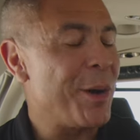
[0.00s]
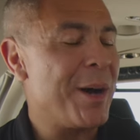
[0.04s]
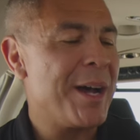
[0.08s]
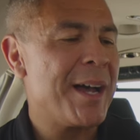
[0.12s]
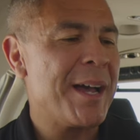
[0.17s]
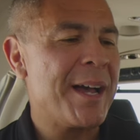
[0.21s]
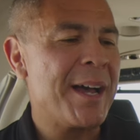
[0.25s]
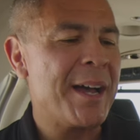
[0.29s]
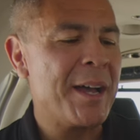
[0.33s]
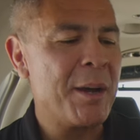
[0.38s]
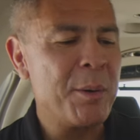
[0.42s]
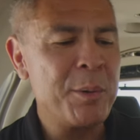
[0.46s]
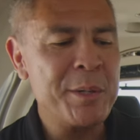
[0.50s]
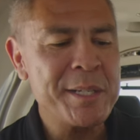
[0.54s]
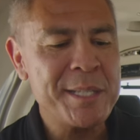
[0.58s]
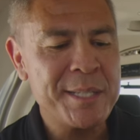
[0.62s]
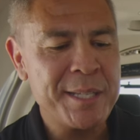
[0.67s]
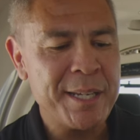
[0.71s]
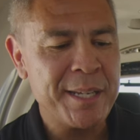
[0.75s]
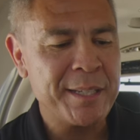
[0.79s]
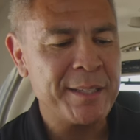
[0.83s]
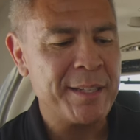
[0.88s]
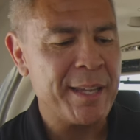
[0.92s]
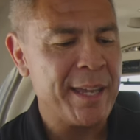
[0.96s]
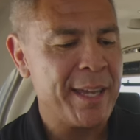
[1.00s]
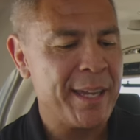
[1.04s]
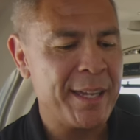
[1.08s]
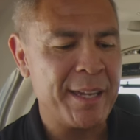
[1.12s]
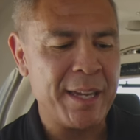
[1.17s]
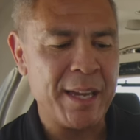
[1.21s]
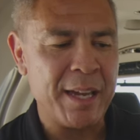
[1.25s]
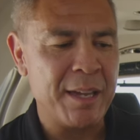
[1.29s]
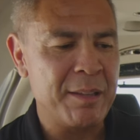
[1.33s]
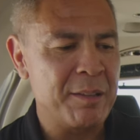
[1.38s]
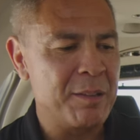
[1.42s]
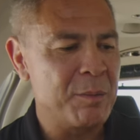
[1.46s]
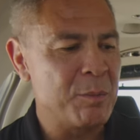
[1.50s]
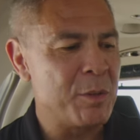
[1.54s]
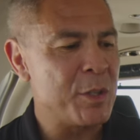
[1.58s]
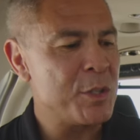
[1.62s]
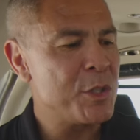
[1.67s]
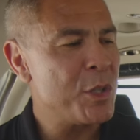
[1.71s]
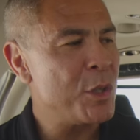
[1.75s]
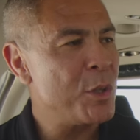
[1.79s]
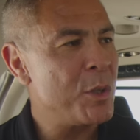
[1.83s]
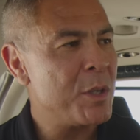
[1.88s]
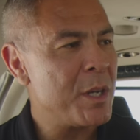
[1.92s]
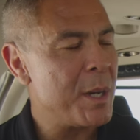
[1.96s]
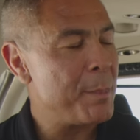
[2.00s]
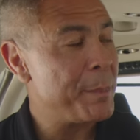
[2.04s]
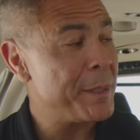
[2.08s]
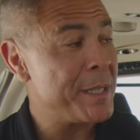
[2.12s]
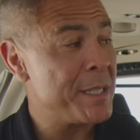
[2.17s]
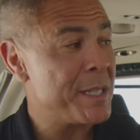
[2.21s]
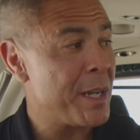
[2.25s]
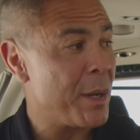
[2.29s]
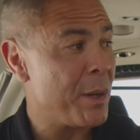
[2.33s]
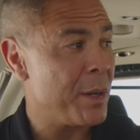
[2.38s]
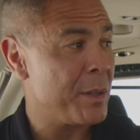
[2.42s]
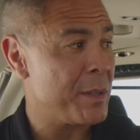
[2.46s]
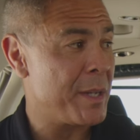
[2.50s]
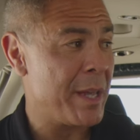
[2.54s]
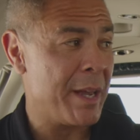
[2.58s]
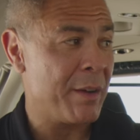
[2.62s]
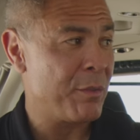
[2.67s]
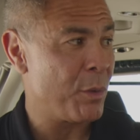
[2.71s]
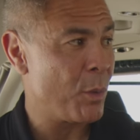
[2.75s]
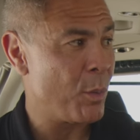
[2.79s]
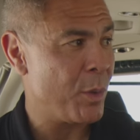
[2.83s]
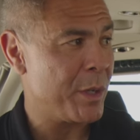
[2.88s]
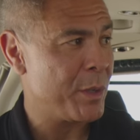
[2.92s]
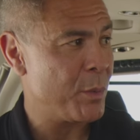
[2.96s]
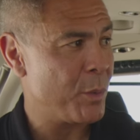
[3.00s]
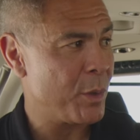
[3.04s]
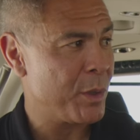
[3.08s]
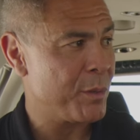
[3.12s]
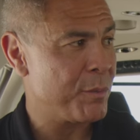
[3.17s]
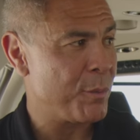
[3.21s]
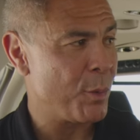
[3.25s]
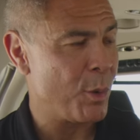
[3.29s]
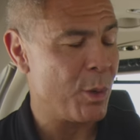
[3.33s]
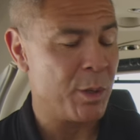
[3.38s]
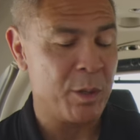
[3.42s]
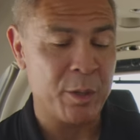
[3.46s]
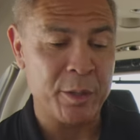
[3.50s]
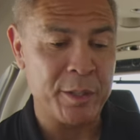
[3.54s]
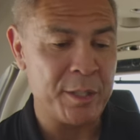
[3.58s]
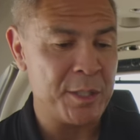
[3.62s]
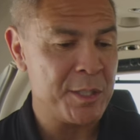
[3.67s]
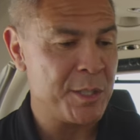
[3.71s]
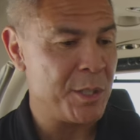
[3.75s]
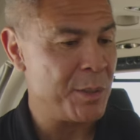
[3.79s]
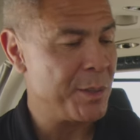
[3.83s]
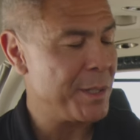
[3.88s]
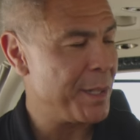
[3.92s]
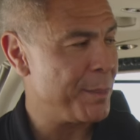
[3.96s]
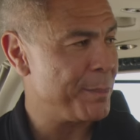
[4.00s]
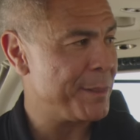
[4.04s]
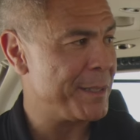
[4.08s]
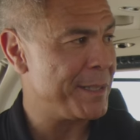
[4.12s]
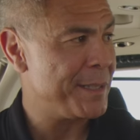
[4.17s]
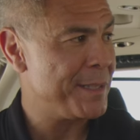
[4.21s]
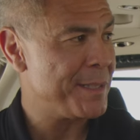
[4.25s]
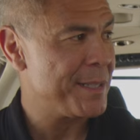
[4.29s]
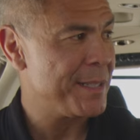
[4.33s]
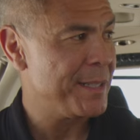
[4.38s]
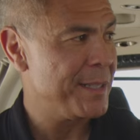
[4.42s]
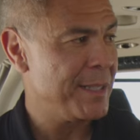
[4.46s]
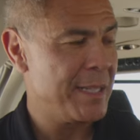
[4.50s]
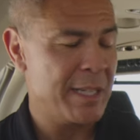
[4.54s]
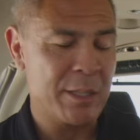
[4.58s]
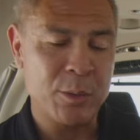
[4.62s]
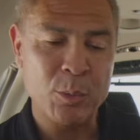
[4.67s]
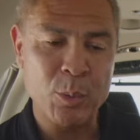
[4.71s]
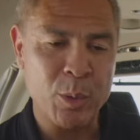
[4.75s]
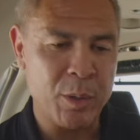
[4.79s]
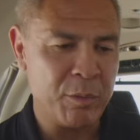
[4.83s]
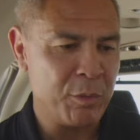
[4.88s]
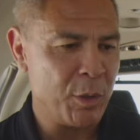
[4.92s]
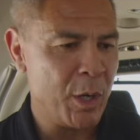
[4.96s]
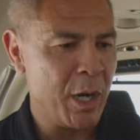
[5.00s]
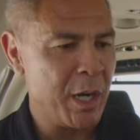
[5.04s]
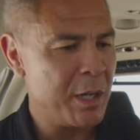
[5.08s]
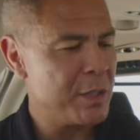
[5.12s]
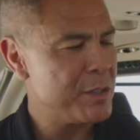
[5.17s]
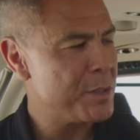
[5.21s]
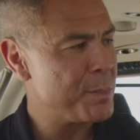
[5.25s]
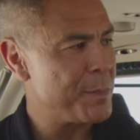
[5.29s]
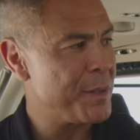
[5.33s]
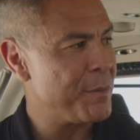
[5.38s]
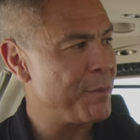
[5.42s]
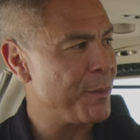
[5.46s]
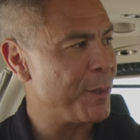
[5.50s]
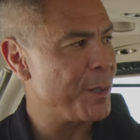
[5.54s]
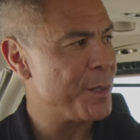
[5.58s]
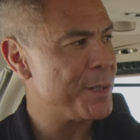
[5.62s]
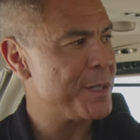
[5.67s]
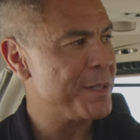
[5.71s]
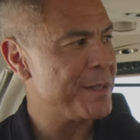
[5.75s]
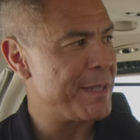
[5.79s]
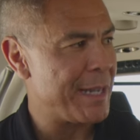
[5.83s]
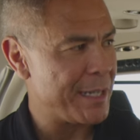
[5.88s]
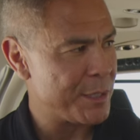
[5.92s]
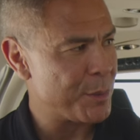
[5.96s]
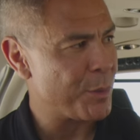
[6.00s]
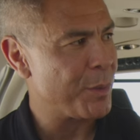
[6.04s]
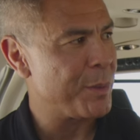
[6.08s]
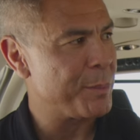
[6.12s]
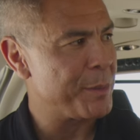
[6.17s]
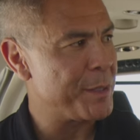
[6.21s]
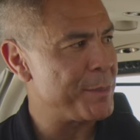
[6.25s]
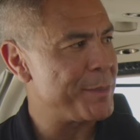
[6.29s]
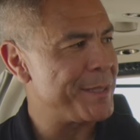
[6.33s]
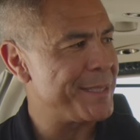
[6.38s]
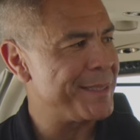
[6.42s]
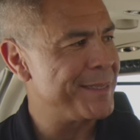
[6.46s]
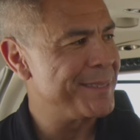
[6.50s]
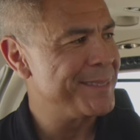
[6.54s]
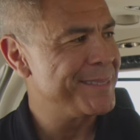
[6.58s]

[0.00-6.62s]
I, I always said, hey, the two companies I would ever want to work for are these two companies, and whoever hires me first, that's where I'm going to be.